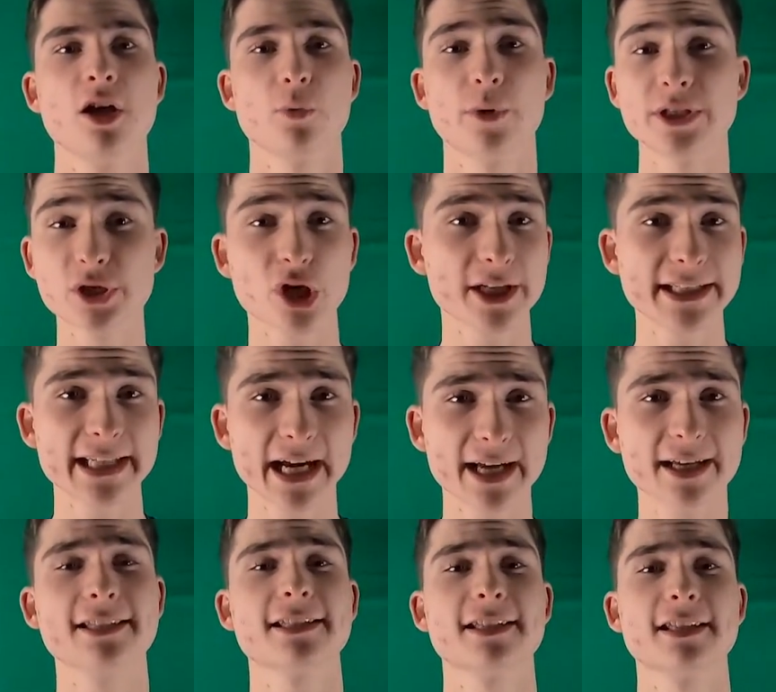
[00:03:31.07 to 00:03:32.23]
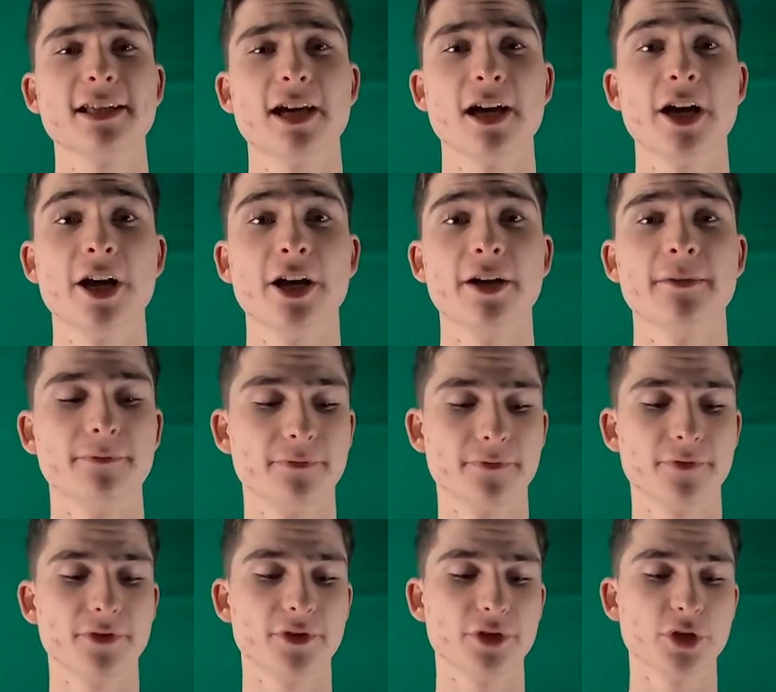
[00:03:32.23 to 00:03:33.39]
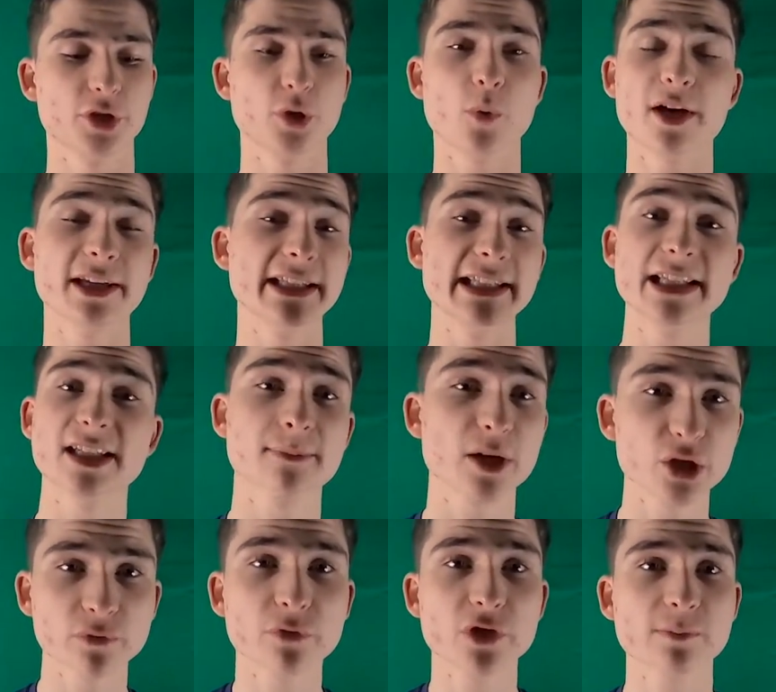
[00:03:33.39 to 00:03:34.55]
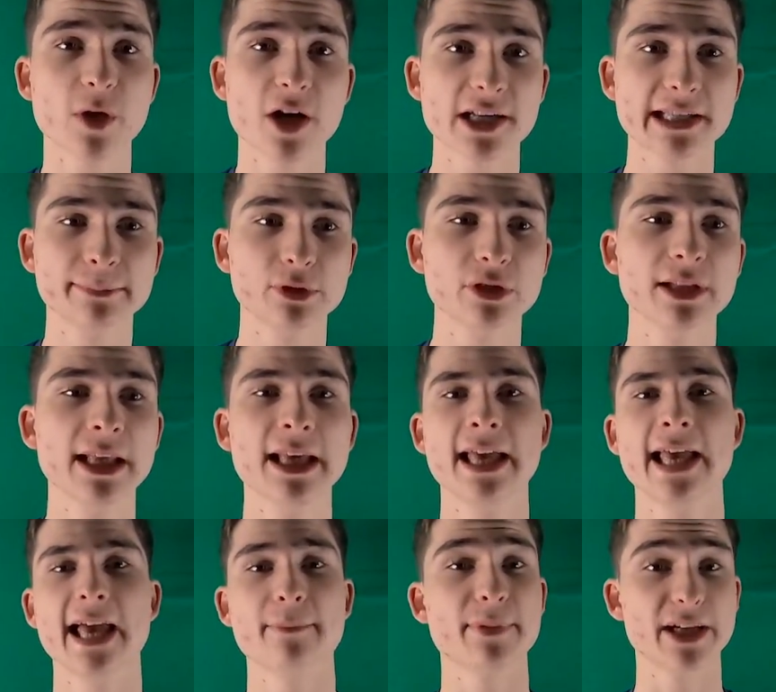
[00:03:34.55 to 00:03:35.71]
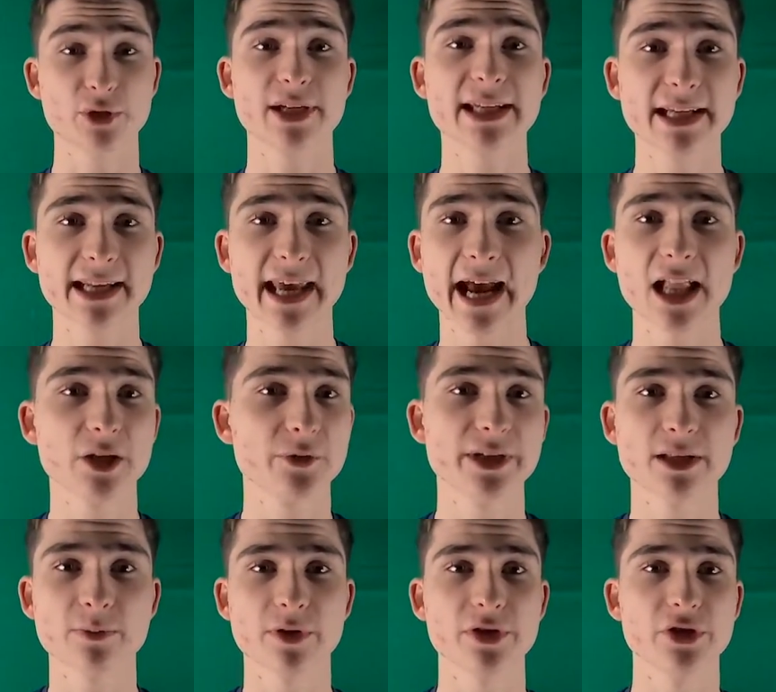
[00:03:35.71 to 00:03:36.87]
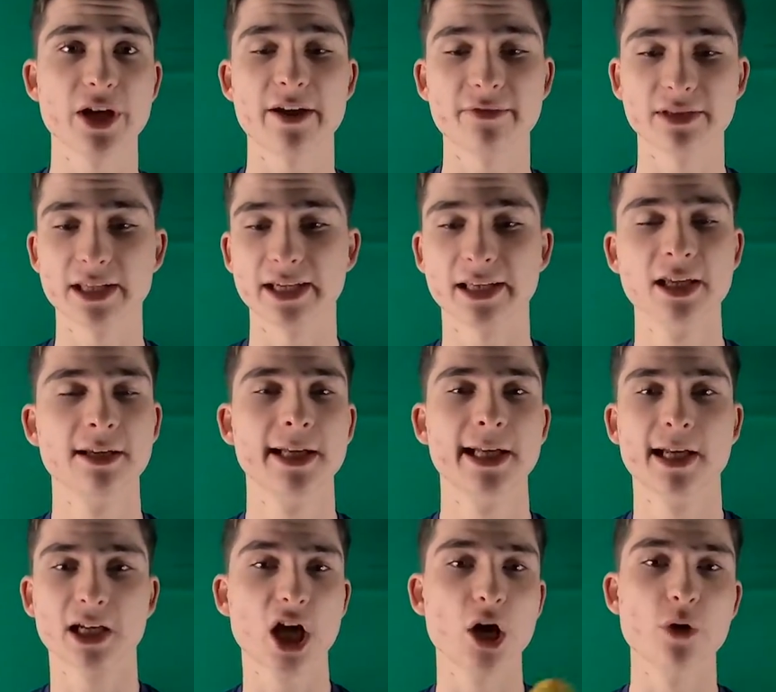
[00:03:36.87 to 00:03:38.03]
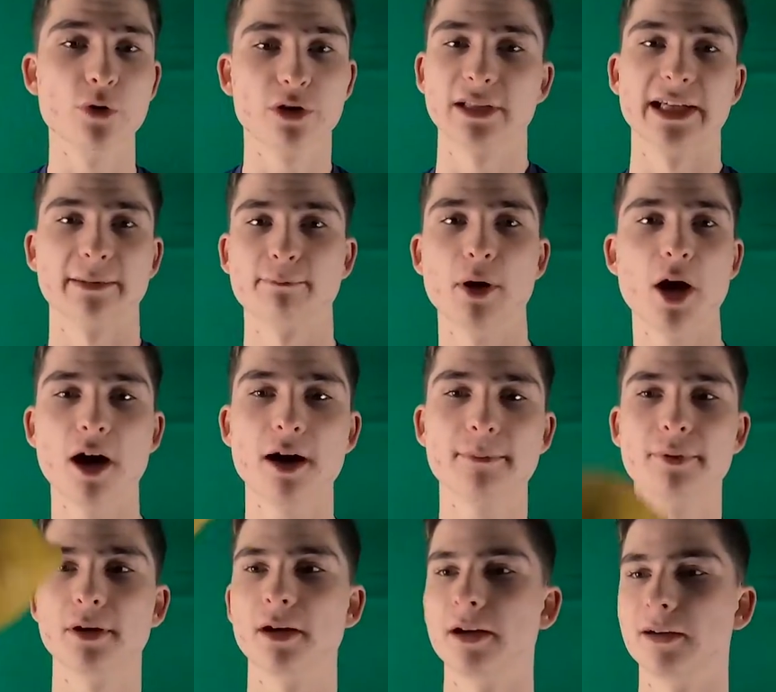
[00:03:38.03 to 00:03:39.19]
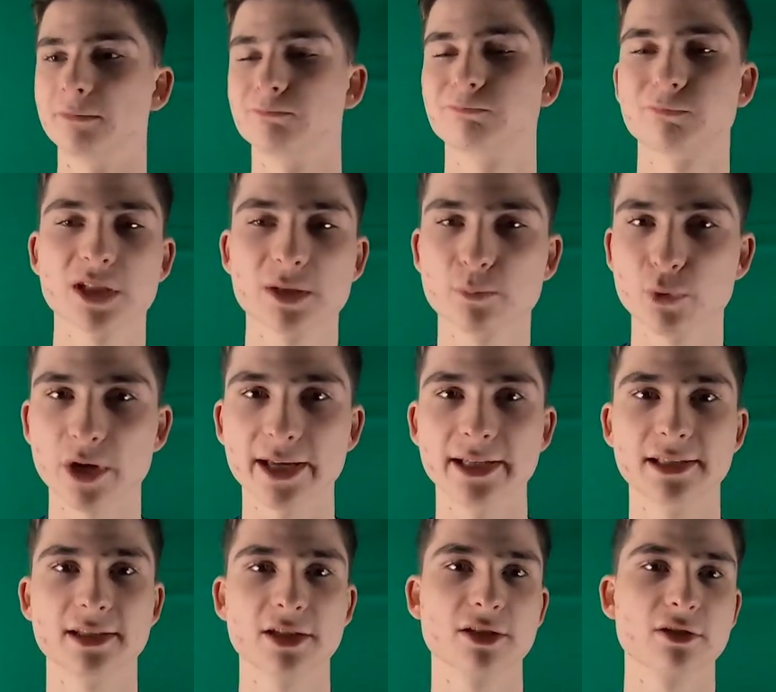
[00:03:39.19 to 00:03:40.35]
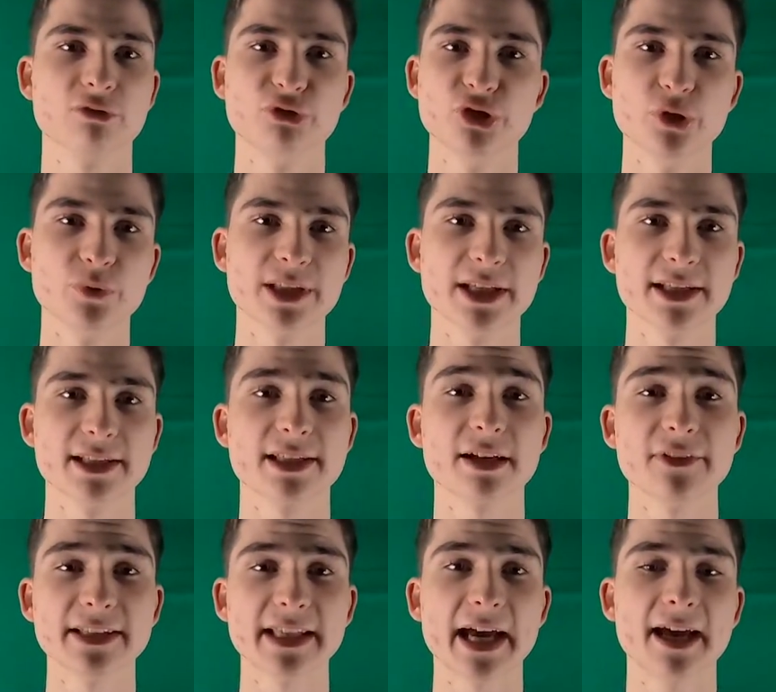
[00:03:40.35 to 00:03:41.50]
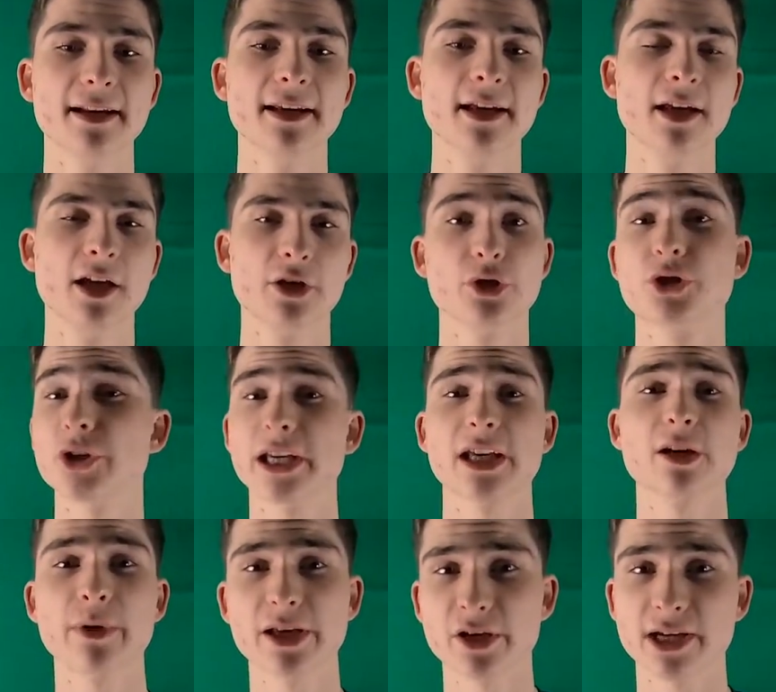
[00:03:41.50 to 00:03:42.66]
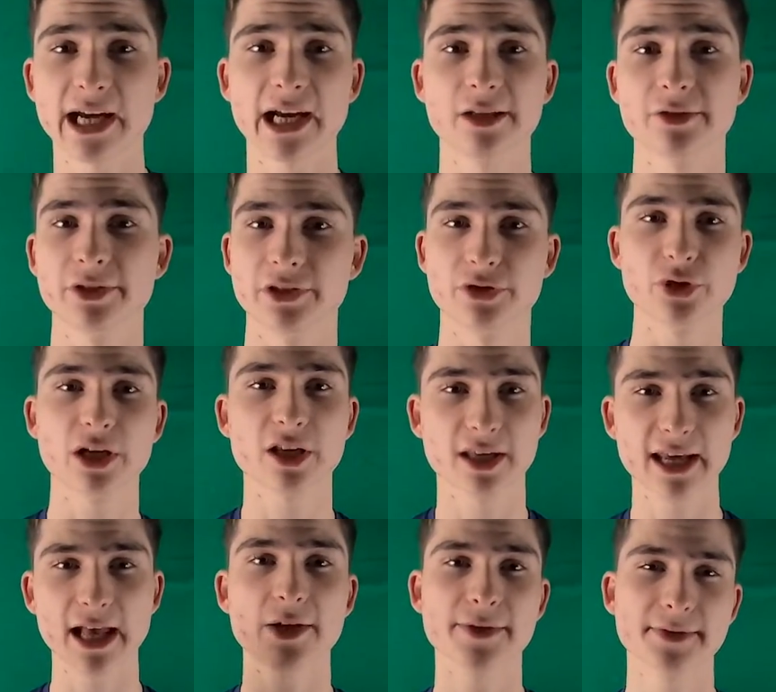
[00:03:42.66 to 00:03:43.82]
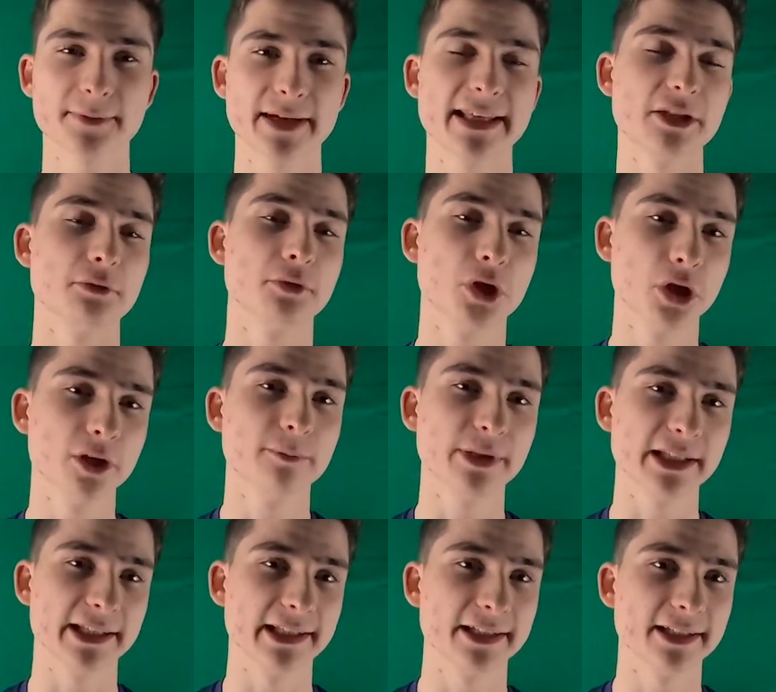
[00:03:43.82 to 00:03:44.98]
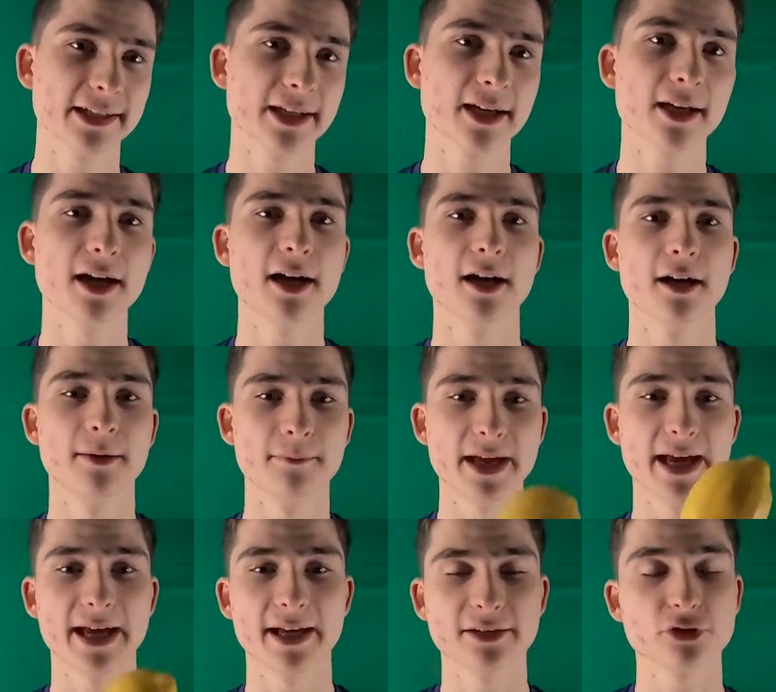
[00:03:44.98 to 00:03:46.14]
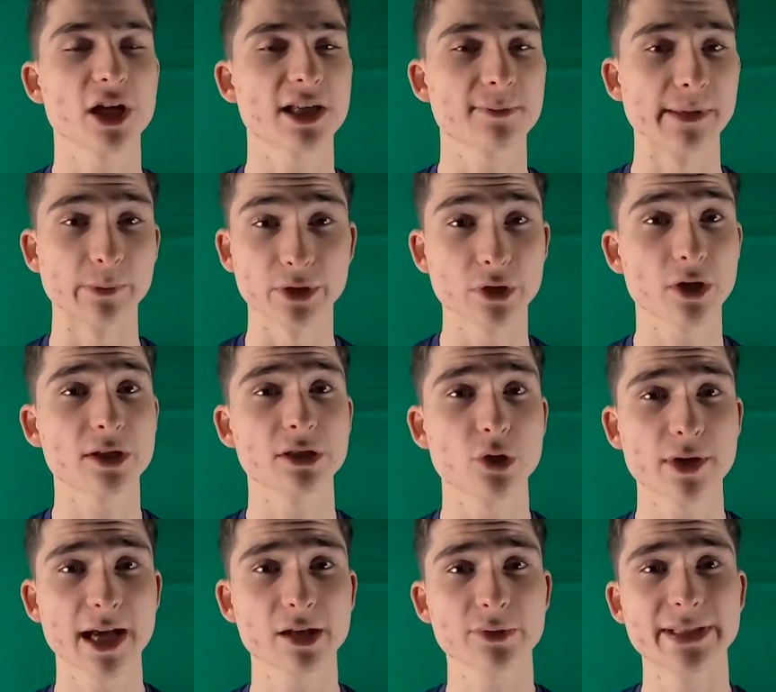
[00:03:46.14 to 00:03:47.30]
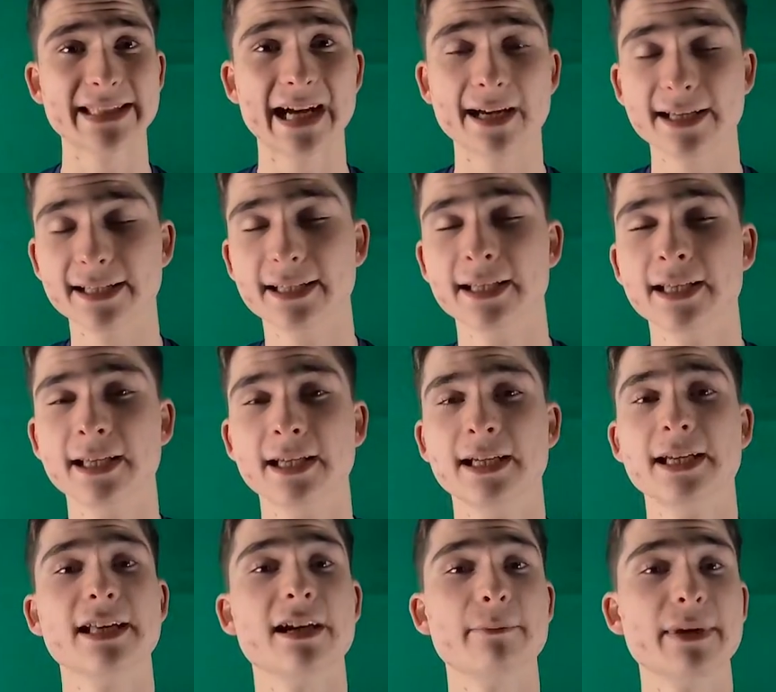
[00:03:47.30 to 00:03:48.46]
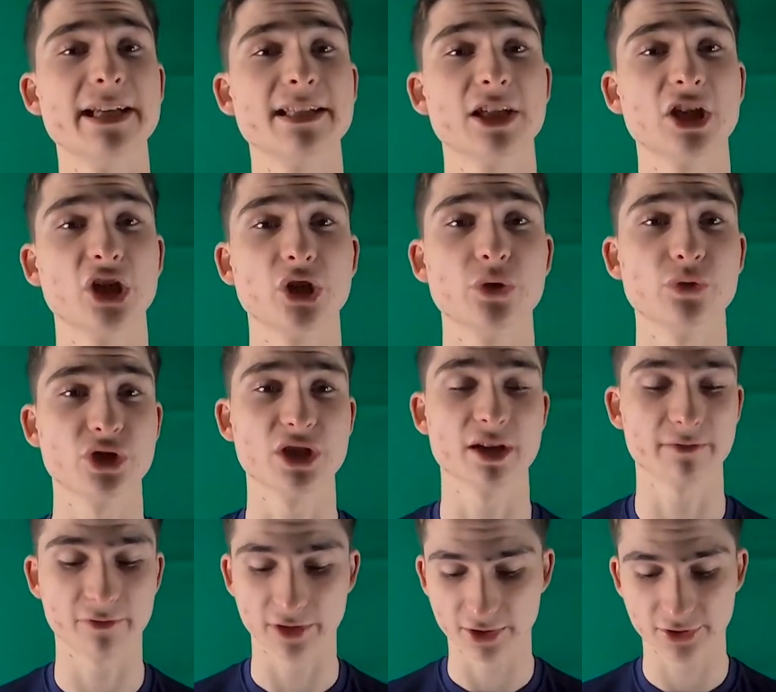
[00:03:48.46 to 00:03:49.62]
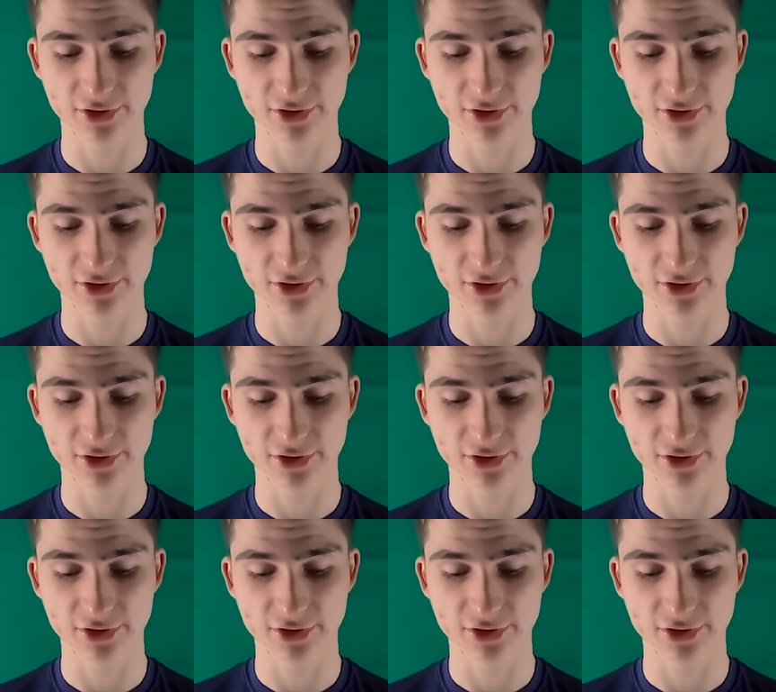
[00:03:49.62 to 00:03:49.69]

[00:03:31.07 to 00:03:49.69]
When you're on a diet, you want to eat as much food as possible, and by drinking calories, whether you're having like Coke, like pop, Sprite, juices, stuff like that, you're drinking away your calories. You're drinking calories away that you could be eating, and trust me, when you're on a low-calorie diet, that makes a huge difference.